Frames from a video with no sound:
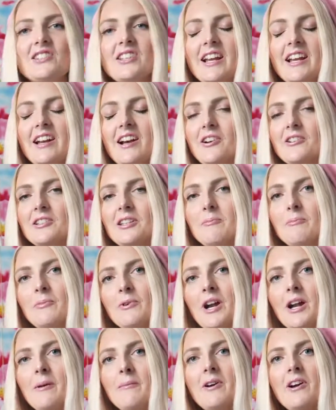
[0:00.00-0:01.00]
check out the
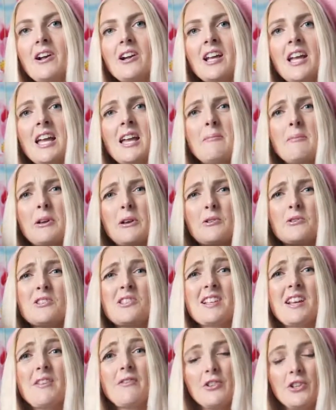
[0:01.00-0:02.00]
Primark, because
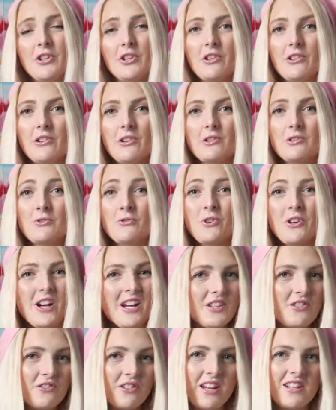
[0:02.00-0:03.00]
7 euros for
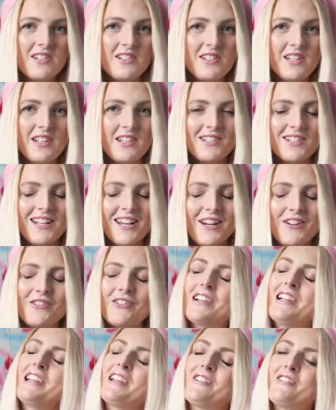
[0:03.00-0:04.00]
a dress is a
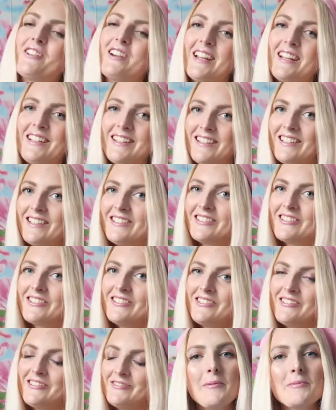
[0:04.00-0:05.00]
really great
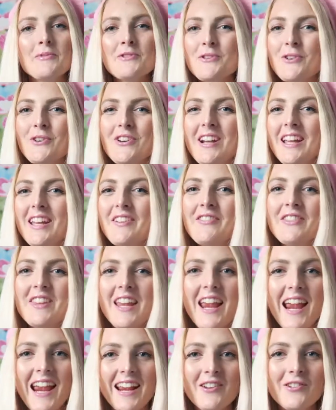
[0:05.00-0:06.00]
deal. I'm sorry if
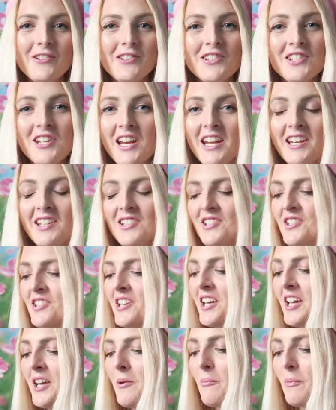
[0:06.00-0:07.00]
the angle changed,
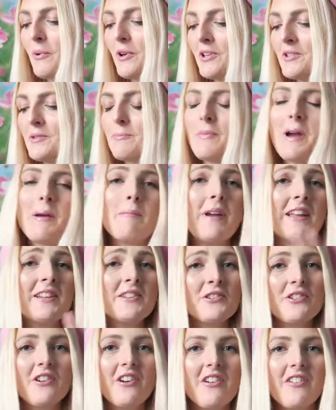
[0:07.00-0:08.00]
but my
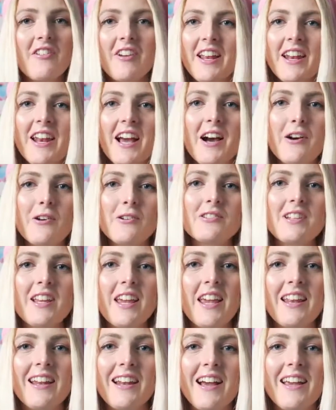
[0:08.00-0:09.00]
battery ran out
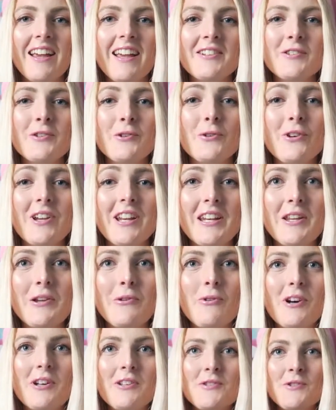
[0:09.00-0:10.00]
and I had to do a
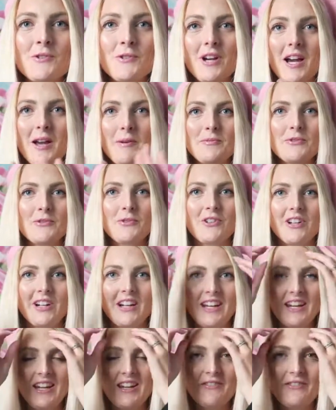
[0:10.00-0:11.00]
new one, so I'm
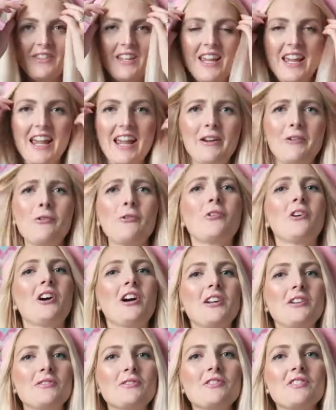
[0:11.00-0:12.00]
sorry if the angle
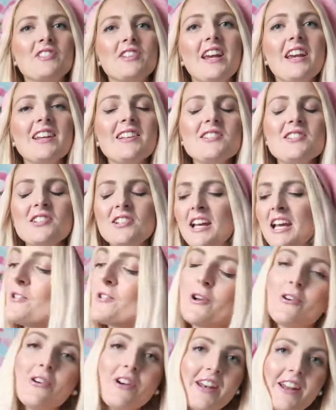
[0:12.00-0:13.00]
kind of changed.
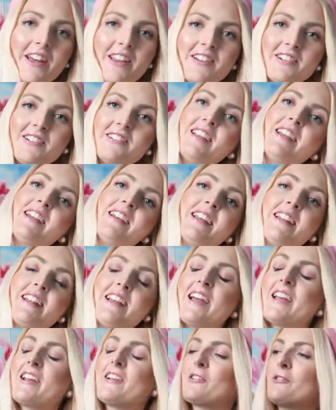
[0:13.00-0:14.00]
So another thing that
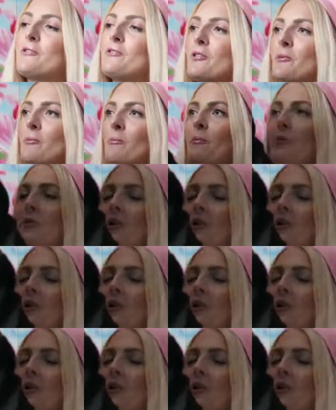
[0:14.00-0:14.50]
I got from